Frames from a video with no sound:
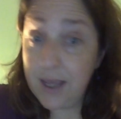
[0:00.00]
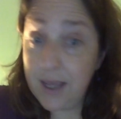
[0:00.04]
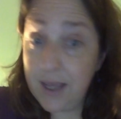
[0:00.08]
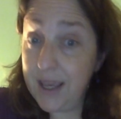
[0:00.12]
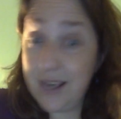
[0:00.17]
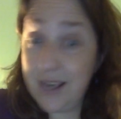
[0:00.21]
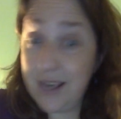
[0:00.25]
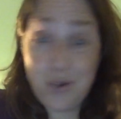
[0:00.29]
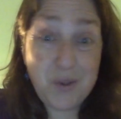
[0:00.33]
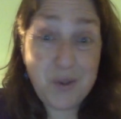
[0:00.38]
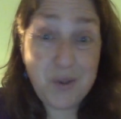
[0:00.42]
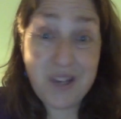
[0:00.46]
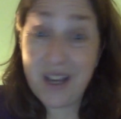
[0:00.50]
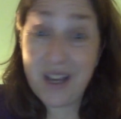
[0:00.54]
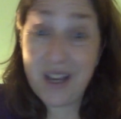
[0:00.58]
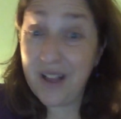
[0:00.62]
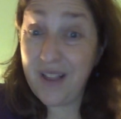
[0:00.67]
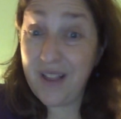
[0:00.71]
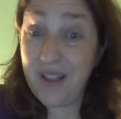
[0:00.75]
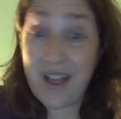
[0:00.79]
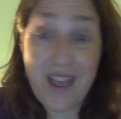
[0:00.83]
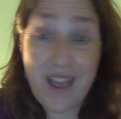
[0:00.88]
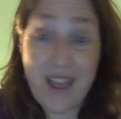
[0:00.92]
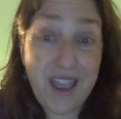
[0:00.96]
Can't you
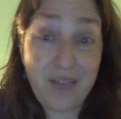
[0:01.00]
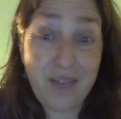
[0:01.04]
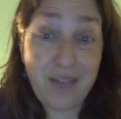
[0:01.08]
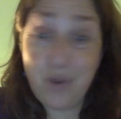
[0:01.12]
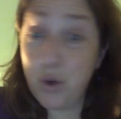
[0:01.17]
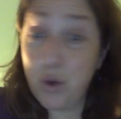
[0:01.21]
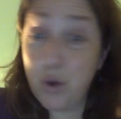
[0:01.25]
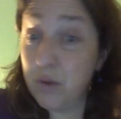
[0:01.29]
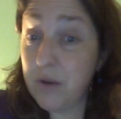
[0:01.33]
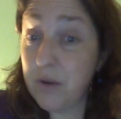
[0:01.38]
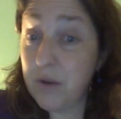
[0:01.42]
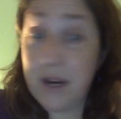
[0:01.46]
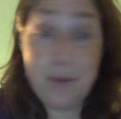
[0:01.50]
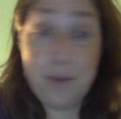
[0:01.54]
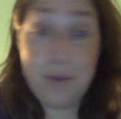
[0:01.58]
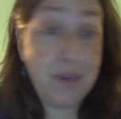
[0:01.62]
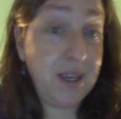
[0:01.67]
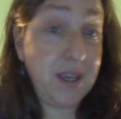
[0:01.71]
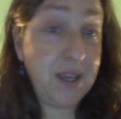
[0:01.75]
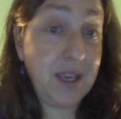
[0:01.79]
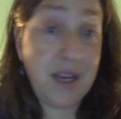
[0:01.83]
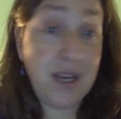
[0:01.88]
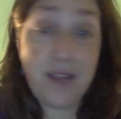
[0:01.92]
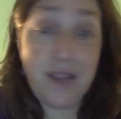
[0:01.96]
tell I have no right
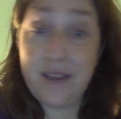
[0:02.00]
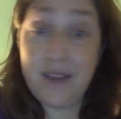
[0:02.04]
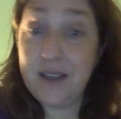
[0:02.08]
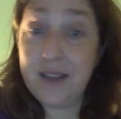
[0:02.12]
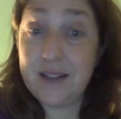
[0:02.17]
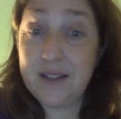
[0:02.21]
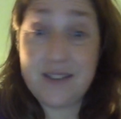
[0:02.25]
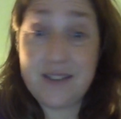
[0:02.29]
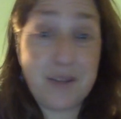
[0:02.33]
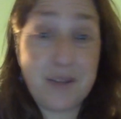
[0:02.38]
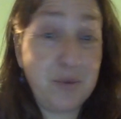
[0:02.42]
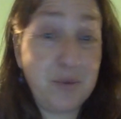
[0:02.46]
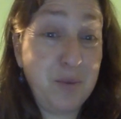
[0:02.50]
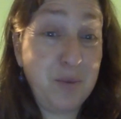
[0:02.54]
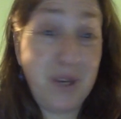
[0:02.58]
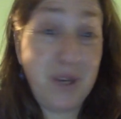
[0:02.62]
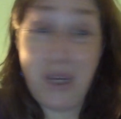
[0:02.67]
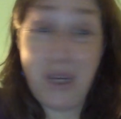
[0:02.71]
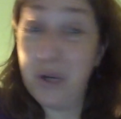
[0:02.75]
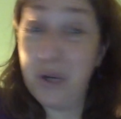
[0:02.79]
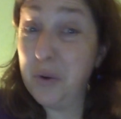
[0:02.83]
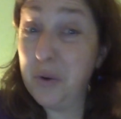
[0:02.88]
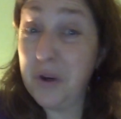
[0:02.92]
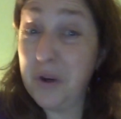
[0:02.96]
being anything except
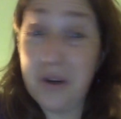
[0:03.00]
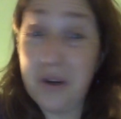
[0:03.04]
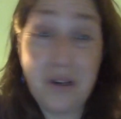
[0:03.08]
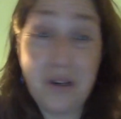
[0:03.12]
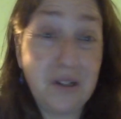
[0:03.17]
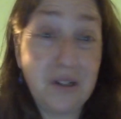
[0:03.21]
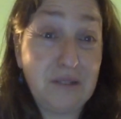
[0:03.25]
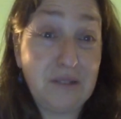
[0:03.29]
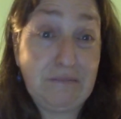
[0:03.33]
mediocre?"